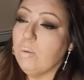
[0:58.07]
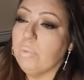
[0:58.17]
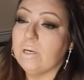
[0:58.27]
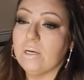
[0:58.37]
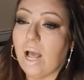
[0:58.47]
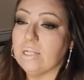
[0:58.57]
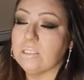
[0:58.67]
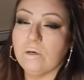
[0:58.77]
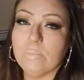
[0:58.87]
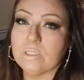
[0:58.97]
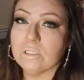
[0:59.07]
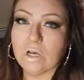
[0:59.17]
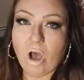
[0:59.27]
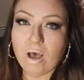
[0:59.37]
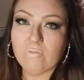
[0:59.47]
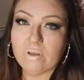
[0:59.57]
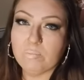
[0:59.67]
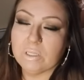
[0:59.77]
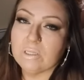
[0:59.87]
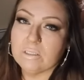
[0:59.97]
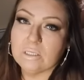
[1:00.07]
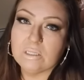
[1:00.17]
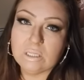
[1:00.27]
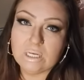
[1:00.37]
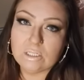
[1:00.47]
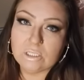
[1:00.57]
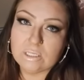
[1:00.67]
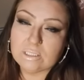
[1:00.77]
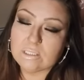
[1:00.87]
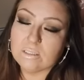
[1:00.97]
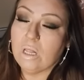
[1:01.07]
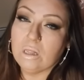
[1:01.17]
but not so much the coffee, but the delicious,